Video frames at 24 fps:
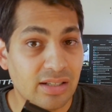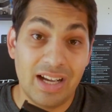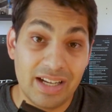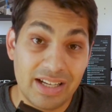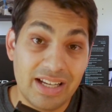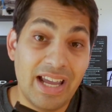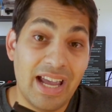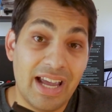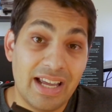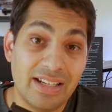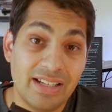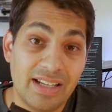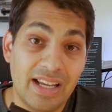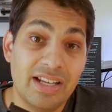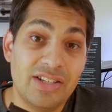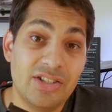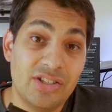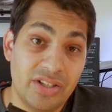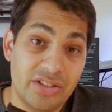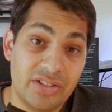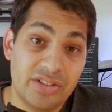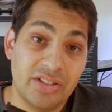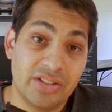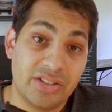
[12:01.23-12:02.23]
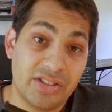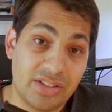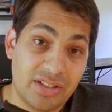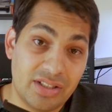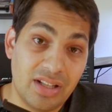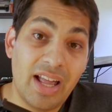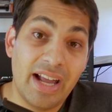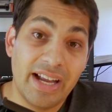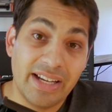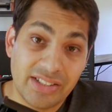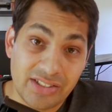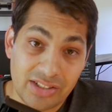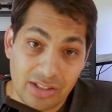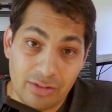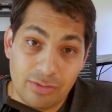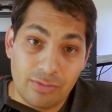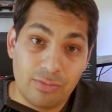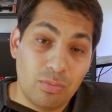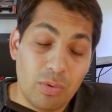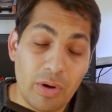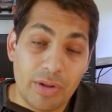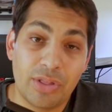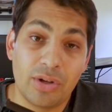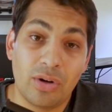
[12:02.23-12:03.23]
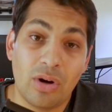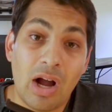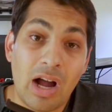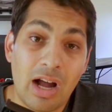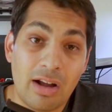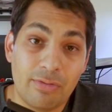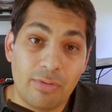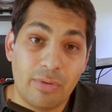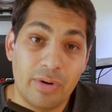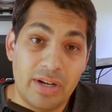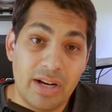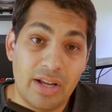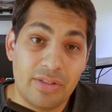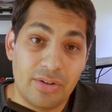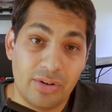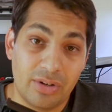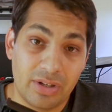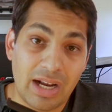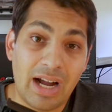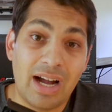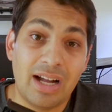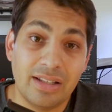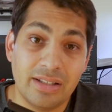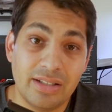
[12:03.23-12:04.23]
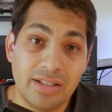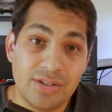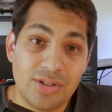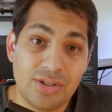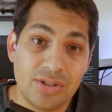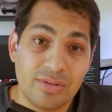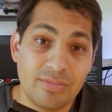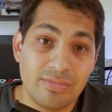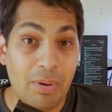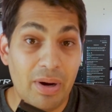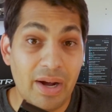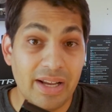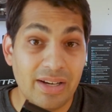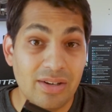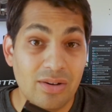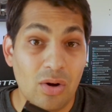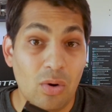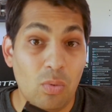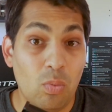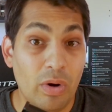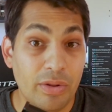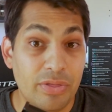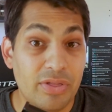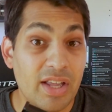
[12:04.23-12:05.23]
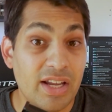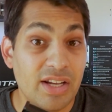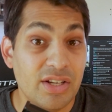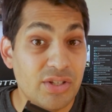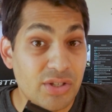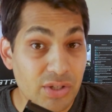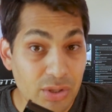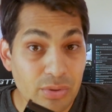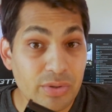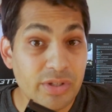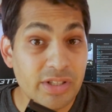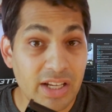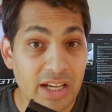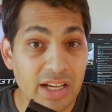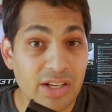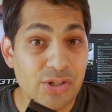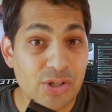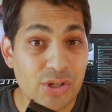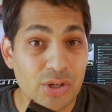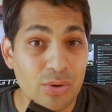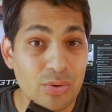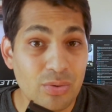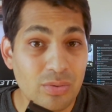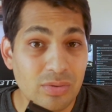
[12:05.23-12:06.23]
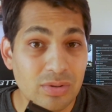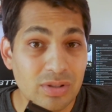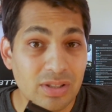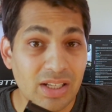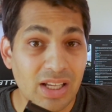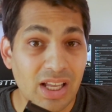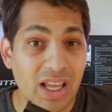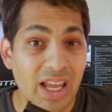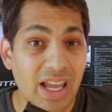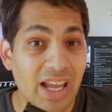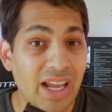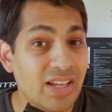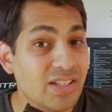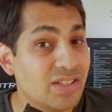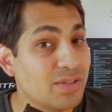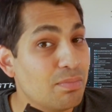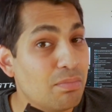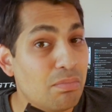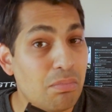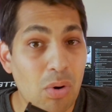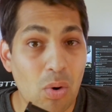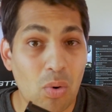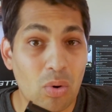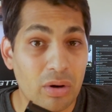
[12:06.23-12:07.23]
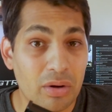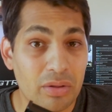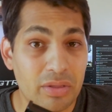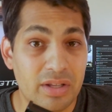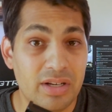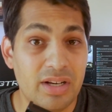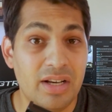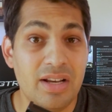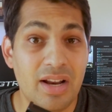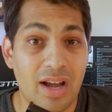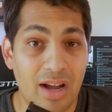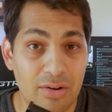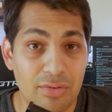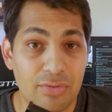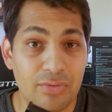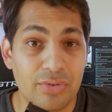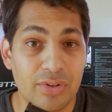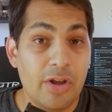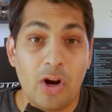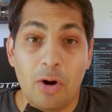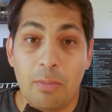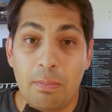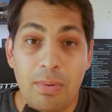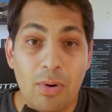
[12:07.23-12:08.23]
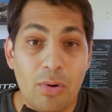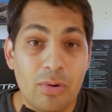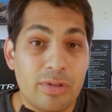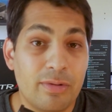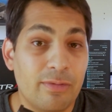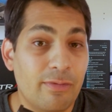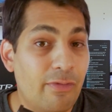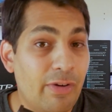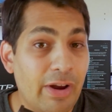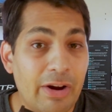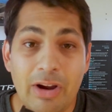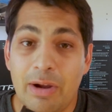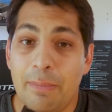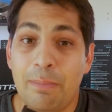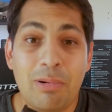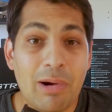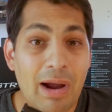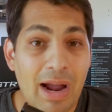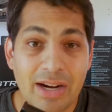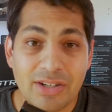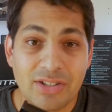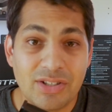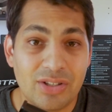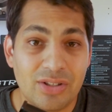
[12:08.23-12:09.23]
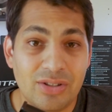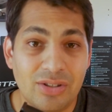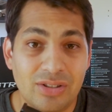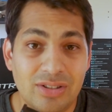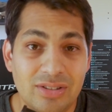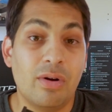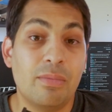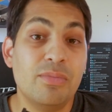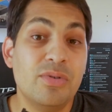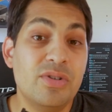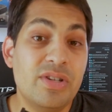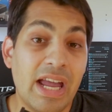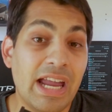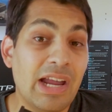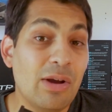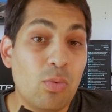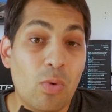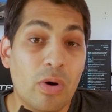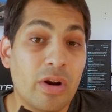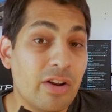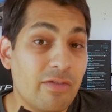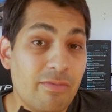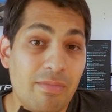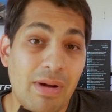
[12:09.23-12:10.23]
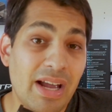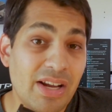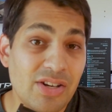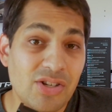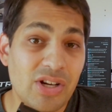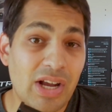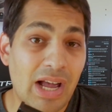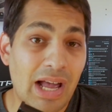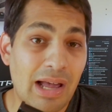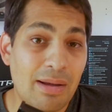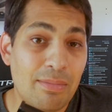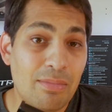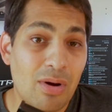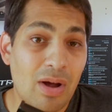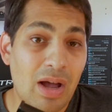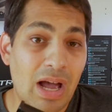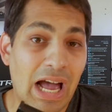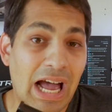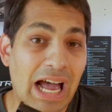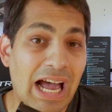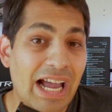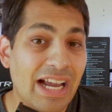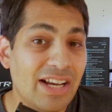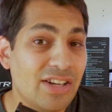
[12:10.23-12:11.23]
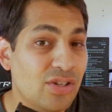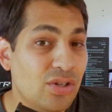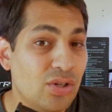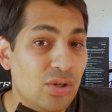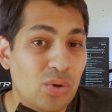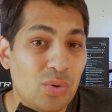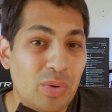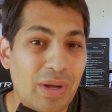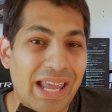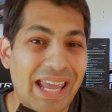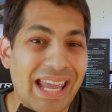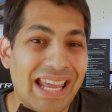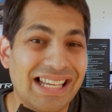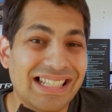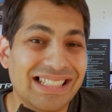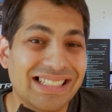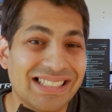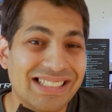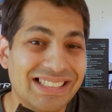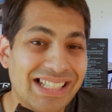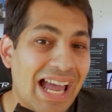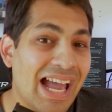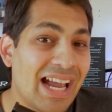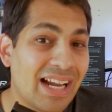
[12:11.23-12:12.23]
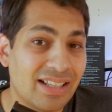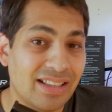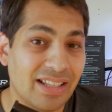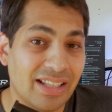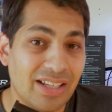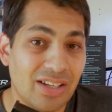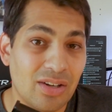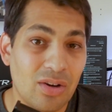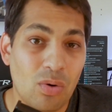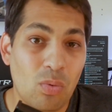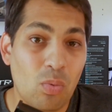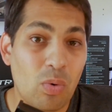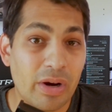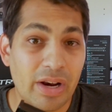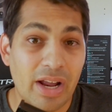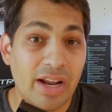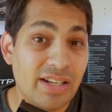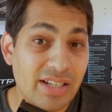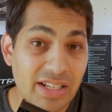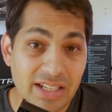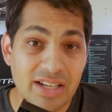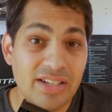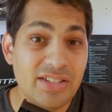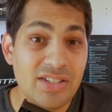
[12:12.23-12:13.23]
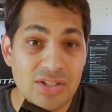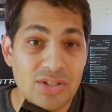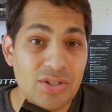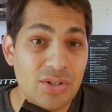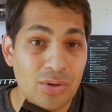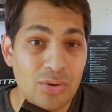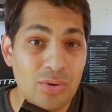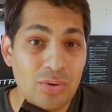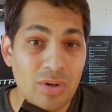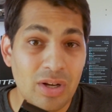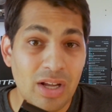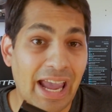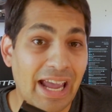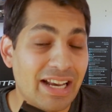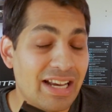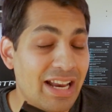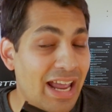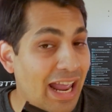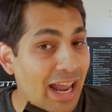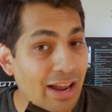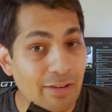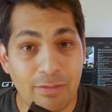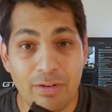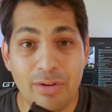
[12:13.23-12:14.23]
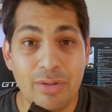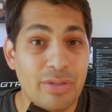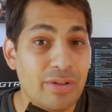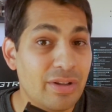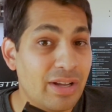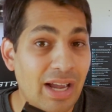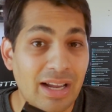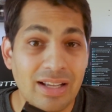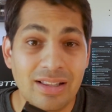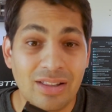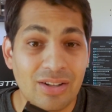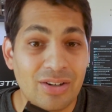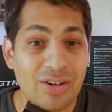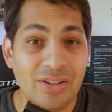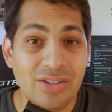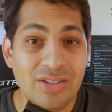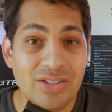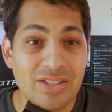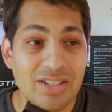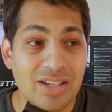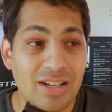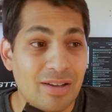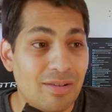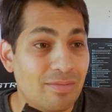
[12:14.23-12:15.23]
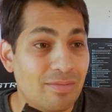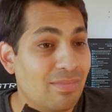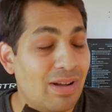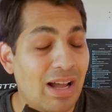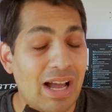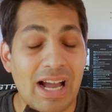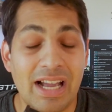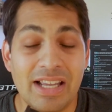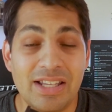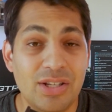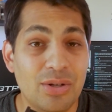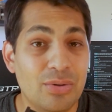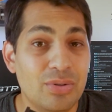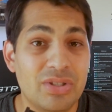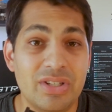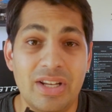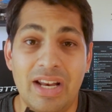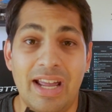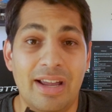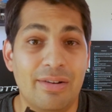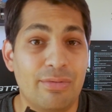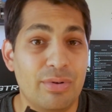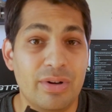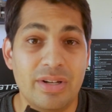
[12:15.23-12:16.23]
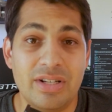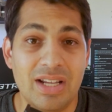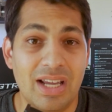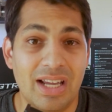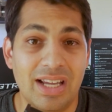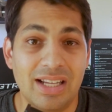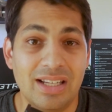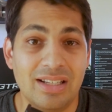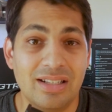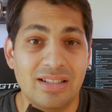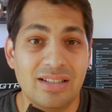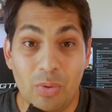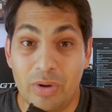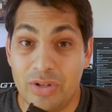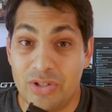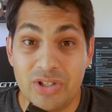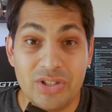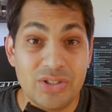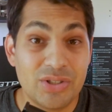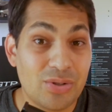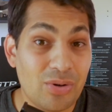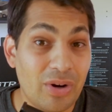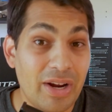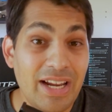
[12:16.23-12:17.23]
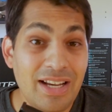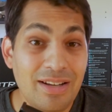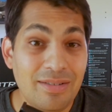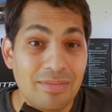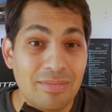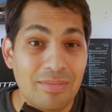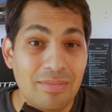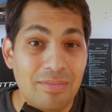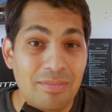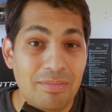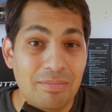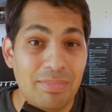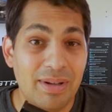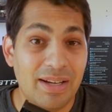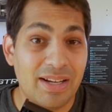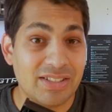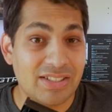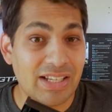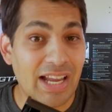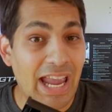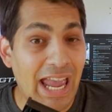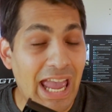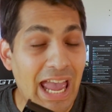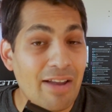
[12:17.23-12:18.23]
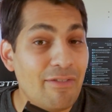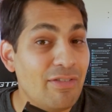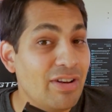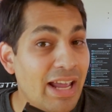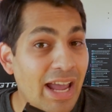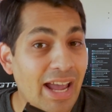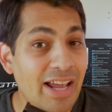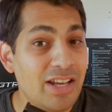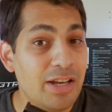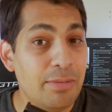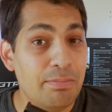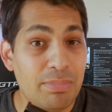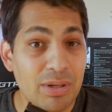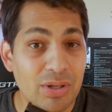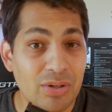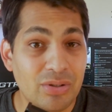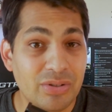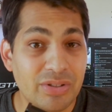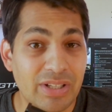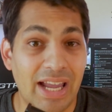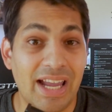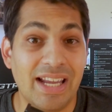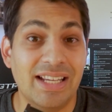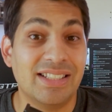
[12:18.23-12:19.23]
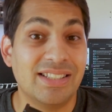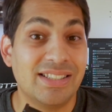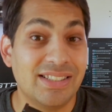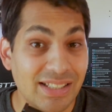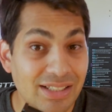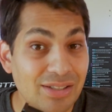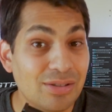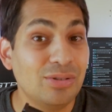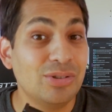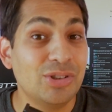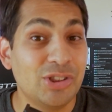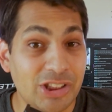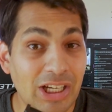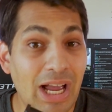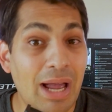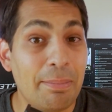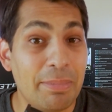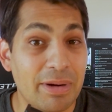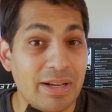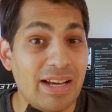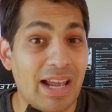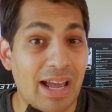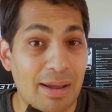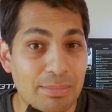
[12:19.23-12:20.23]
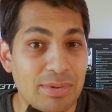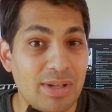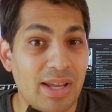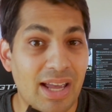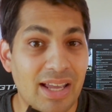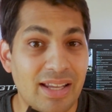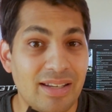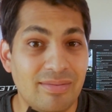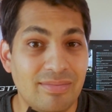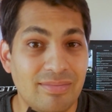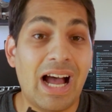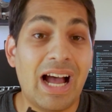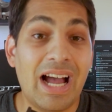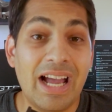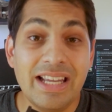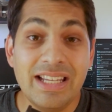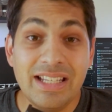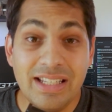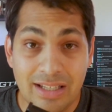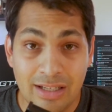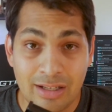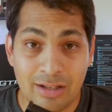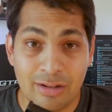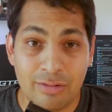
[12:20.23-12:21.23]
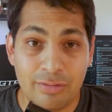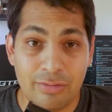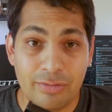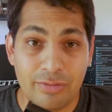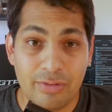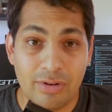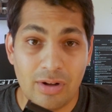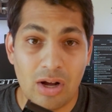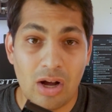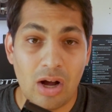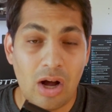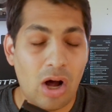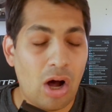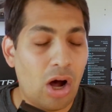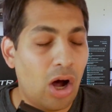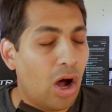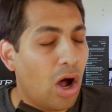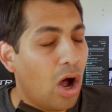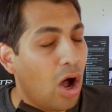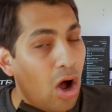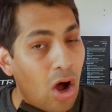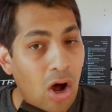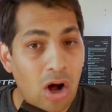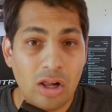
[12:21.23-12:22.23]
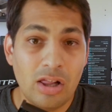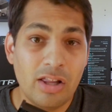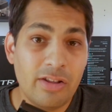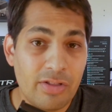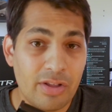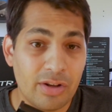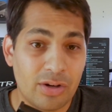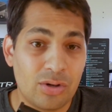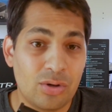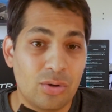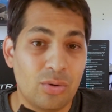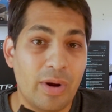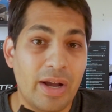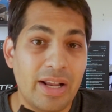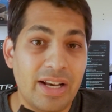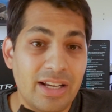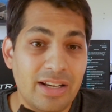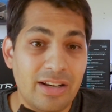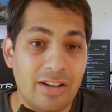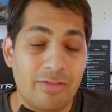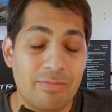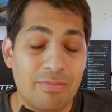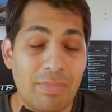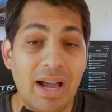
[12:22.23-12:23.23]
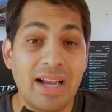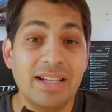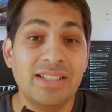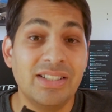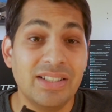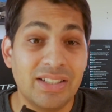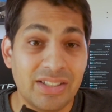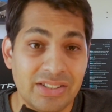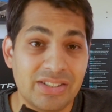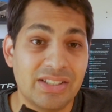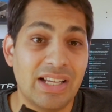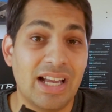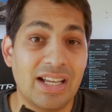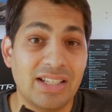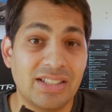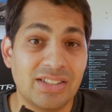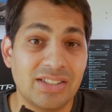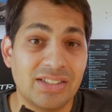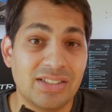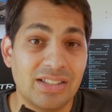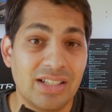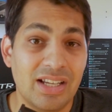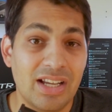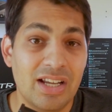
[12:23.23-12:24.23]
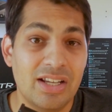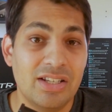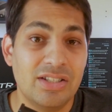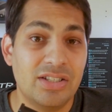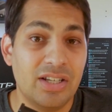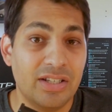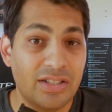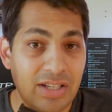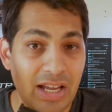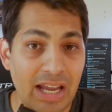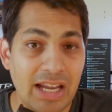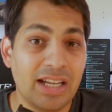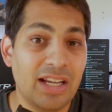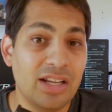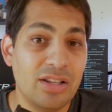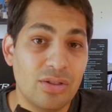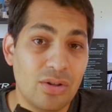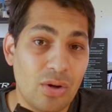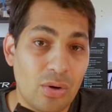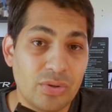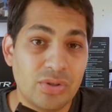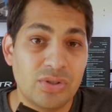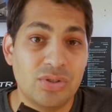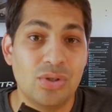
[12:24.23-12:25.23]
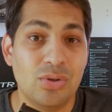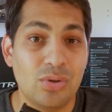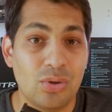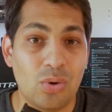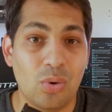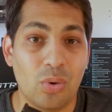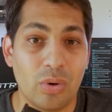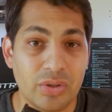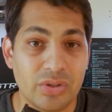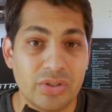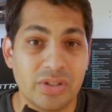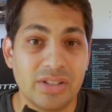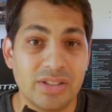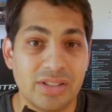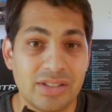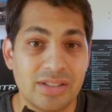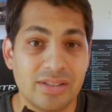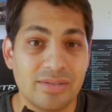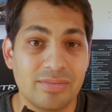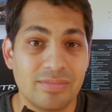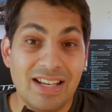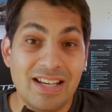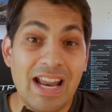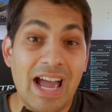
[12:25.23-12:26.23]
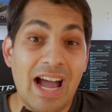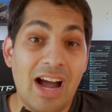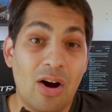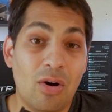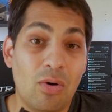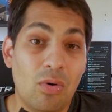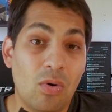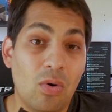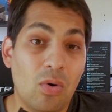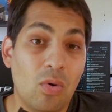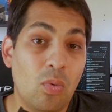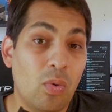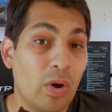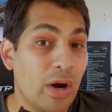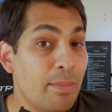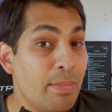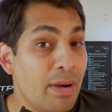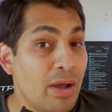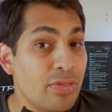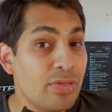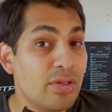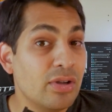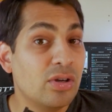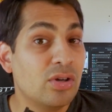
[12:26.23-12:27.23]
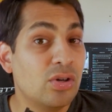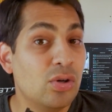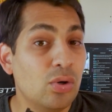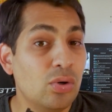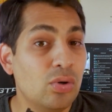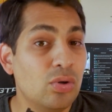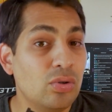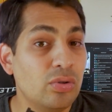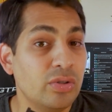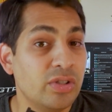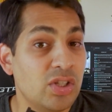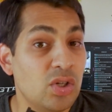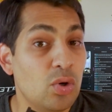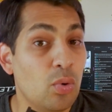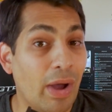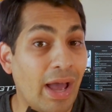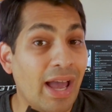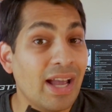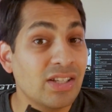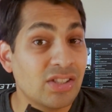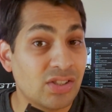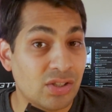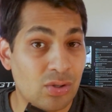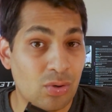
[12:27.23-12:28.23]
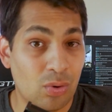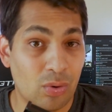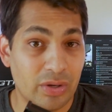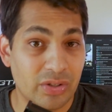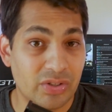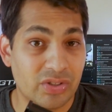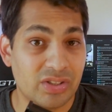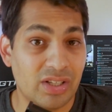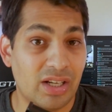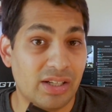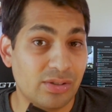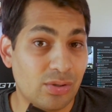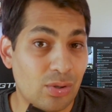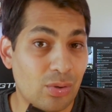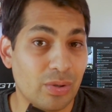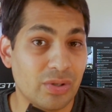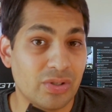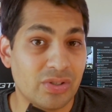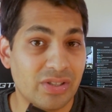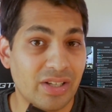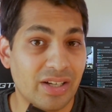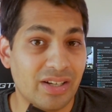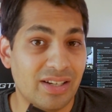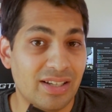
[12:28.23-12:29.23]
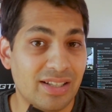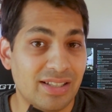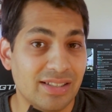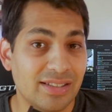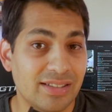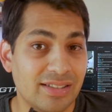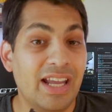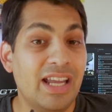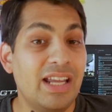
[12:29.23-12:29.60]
Again, it's just a slice of what they're offering at their college. But what they do teach you is more than enough. They are both very practical. From day one of my job, I knew exactly what I needed to do, and everything I learned, I use it every day. Which is great, because I haven't had to build a single shopping app yet. I give all of the credit of my success to taking those two courses. Now, what about the Google UX course on Coursera?